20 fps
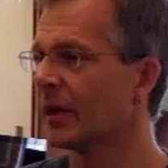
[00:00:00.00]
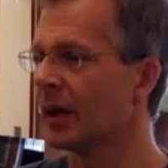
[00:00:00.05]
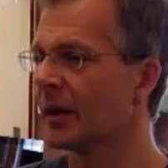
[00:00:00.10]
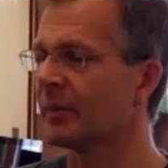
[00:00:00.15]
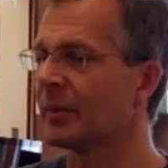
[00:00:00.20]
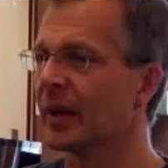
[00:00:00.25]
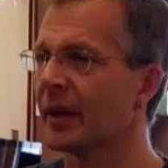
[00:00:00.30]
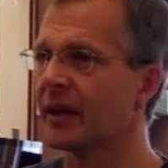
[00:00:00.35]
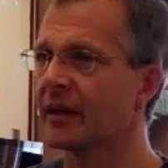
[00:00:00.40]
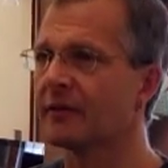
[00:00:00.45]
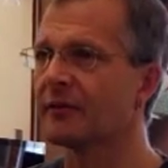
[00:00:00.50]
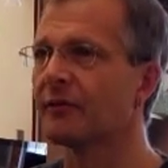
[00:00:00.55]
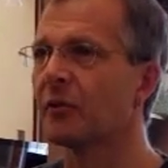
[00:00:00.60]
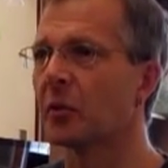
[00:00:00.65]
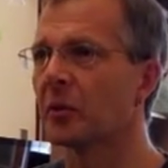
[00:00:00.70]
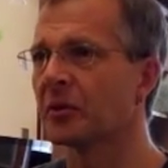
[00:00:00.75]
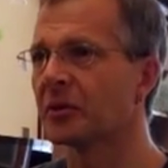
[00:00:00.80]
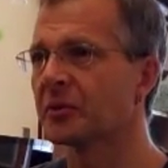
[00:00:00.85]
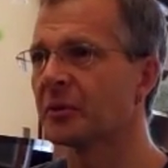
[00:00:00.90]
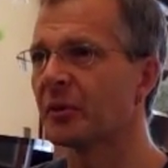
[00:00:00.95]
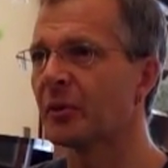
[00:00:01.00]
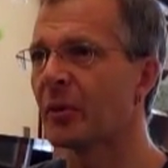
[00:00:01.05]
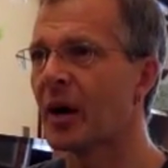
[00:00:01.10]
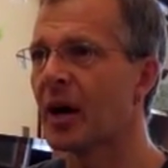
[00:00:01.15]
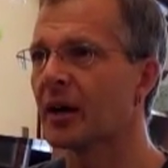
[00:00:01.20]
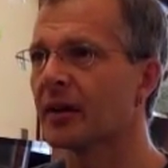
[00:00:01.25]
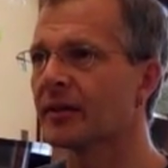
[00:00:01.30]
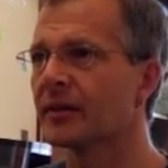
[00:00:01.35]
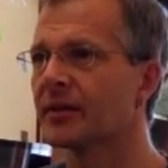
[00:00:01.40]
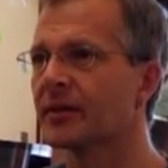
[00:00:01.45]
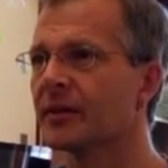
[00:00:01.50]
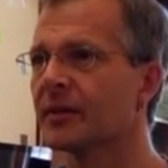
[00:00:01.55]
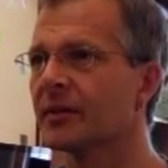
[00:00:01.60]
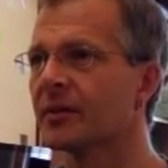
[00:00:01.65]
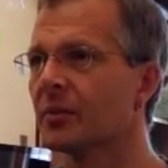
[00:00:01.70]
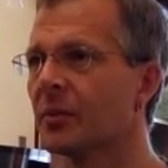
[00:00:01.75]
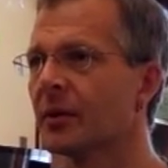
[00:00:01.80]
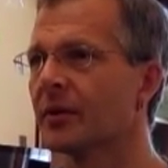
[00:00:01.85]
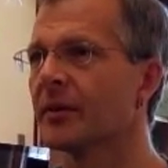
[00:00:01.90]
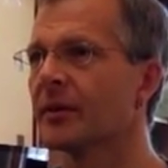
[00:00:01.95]
upland forestry
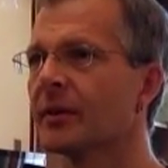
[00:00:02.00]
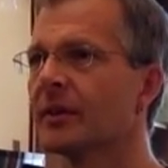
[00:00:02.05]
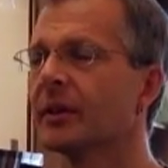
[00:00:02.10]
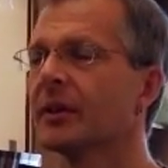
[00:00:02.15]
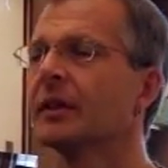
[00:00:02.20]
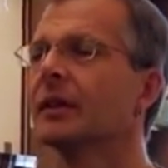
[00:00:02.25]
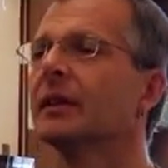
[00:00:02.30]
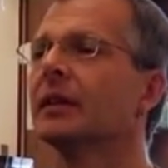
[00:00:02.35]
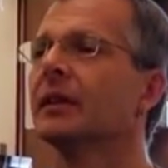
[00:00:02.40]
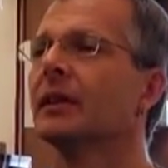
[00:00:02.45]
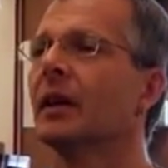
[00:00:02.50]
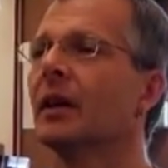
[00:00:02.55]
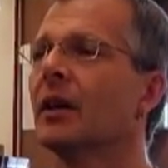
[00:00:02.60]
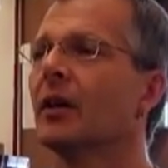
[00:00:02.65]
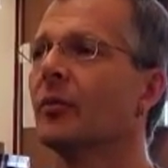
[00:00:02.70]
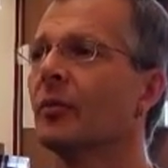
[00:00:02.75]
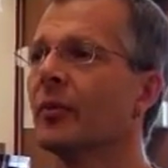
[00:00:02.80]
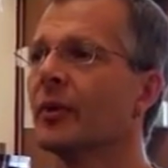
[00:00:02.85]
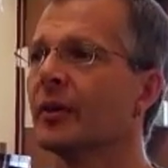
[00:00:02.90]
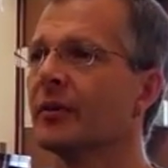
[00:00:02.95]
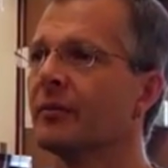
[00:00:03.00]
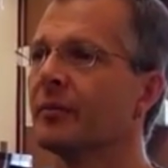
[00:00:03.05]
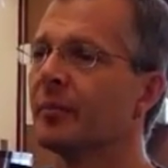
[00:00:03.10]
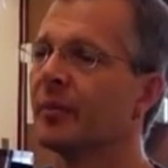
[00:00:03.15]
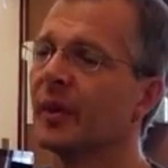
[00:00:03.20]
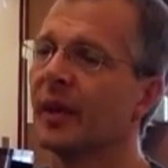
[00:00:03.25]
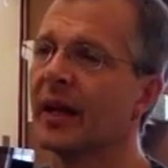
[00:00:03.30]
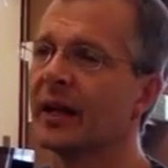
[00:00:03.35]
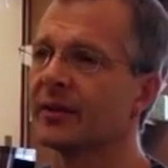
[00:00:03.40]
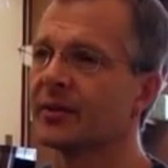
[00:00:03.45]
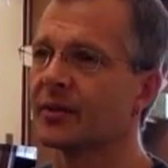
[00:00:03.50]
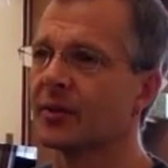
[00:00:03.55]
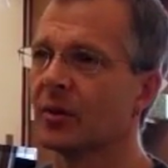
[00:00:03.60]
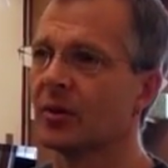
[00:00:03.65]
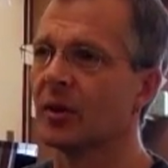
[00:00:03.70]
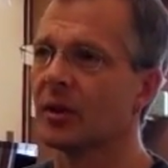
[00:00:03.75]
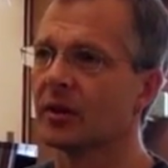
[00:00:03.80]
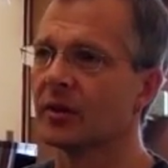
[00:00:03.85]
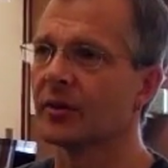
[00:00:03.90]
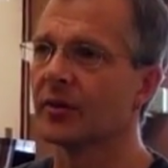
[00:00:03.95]
practices where the plants are
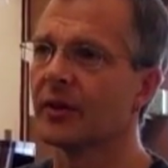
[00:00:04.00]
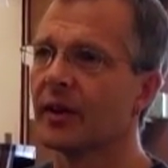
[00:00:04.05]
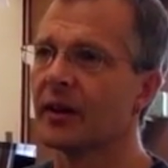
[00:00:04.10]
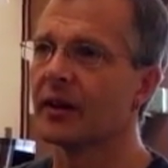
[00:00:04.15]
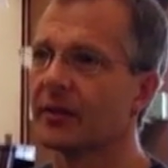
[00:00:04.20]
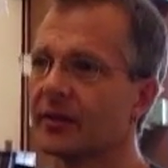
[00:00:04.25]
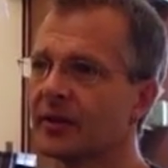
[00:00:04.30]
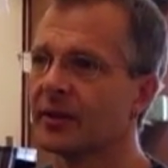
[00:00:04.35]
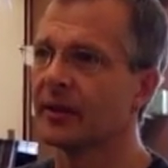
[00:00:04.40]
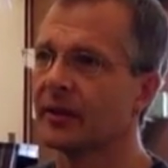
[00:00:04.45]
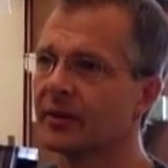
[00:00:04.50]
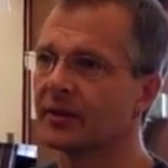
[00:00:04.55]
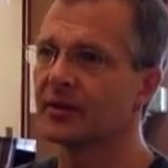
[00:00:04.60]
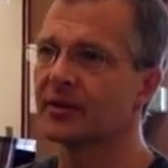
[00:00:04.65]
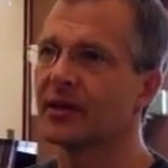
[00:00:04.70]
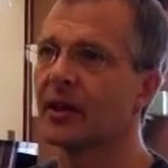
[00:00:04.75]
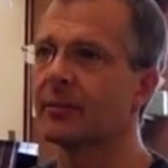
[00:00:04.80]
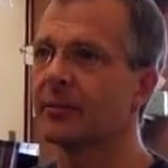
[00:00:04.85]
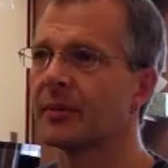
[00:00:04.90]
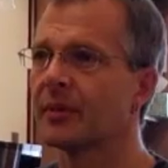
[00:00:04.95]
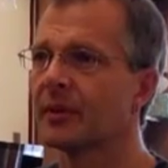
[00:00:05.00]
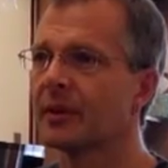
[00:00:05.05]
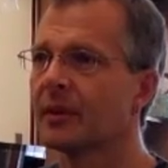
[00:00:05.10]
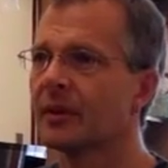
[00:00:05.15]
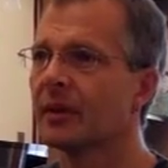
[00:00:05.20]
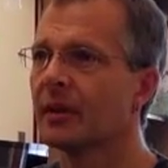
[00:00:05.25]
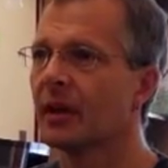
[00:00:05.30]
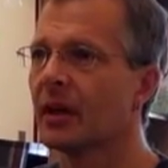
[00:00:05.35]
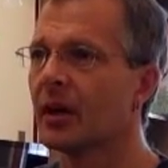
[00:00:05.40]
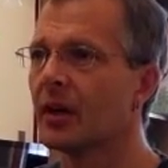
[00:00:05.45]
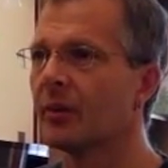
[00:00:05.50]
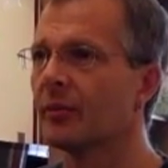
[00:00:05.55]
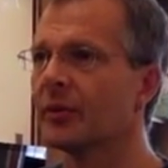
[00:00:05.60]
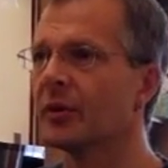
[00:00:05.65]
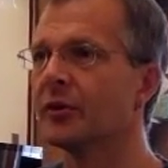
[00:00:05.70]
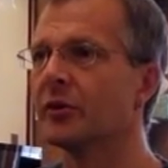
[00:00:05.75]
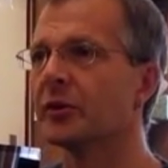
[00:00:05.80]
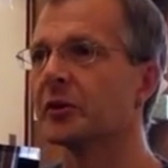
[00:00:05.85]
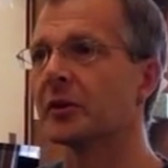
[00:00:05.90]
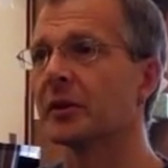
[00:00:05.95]
no longer there to intercept the
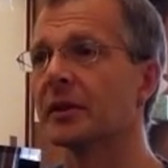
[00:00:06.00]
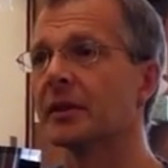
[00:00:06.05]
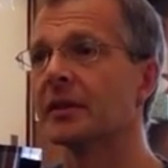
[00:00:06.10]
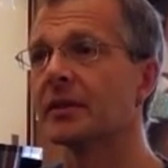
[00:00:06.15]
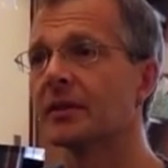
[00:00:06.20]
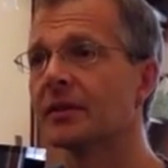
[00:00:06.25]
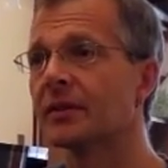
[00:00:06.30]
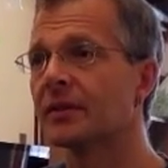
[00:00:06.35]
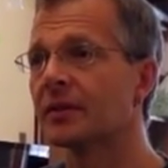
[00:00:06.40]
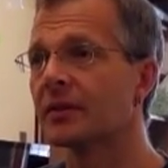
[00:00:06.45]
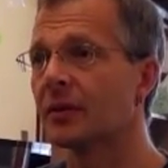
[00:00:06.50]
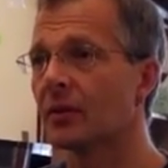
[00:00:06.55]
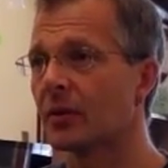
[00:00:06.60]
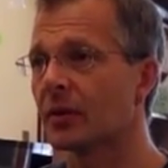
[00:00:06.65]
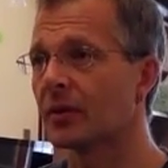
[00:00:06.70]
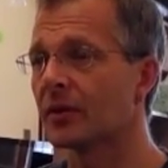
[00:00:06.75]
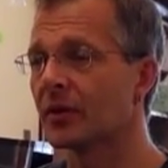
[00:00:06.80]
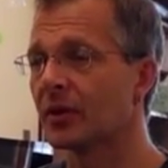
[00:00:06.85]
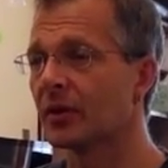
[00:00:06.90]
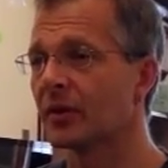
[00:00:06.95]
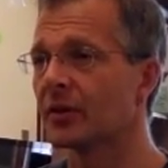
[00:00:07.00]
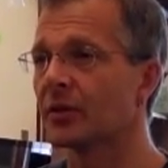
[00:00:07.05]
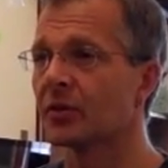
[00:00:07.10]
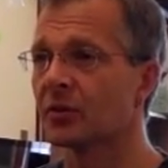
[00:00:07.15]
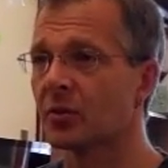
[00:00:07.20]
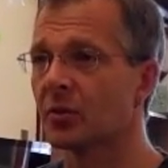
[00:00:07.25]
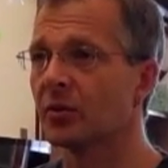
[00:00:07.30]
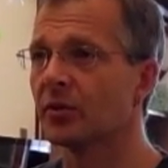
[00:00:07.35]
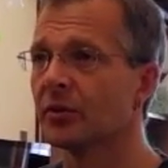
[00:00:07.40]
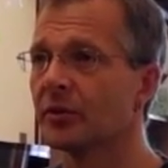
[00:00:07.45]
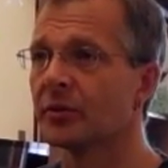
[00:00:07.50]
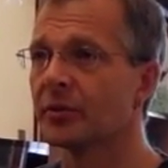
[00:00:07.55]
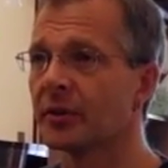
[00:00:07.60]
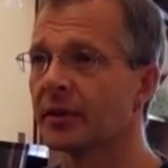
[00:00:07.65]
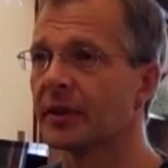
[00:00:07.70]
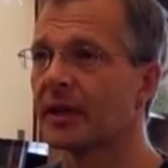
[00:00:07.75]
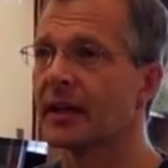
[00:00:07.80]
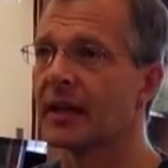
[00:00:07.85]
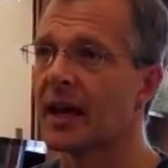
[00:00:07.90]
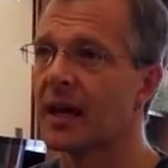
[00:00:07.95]
nutrients or to control
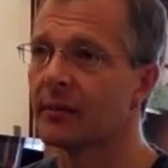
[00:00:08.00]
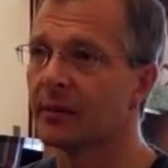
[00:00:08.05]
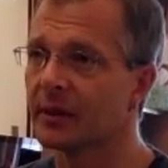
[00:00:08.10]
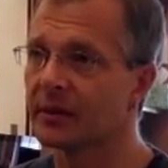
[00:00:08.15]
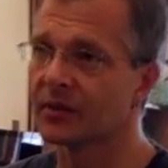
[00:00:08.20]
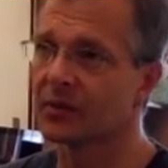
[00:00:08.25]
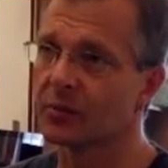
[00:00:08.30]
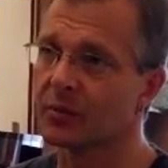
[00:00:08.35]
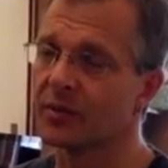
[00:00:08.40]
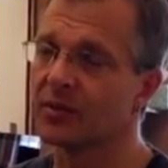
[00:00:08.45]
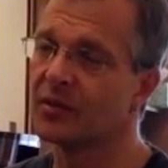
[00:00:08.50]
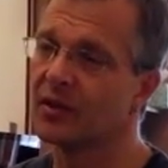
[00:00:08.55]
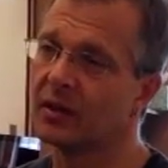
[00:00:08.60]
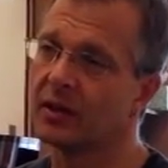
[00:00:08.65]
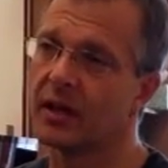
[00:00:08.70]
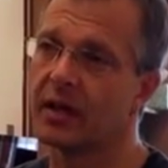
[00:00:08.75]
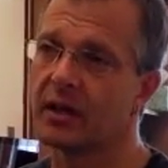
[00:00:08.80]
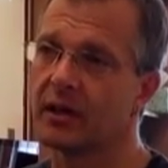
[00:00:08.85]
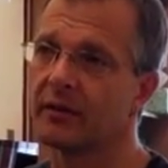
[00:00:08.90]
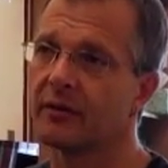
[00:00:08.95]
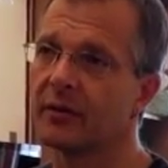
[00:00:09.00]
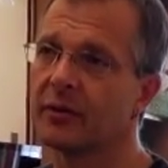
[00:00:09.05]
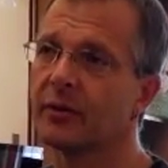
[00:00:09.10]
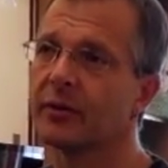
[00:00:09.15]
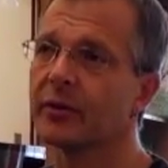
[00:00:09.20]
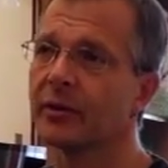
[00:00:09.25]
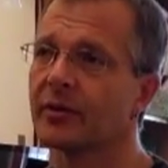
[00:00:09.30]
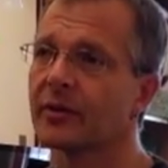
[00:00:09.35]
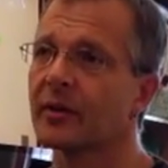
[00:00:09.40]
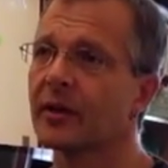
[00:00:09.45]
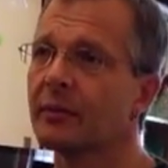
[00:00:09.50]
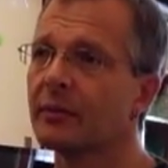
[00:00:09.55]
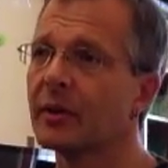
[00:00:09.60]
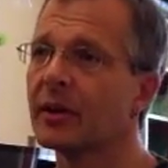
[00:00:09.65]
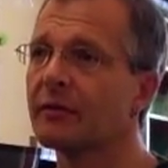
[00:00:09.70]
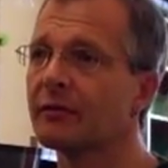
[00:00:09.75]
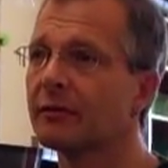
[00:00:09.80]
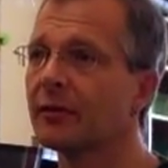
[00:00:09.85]
nutrient dynamics, and we see a lot of the nutrients being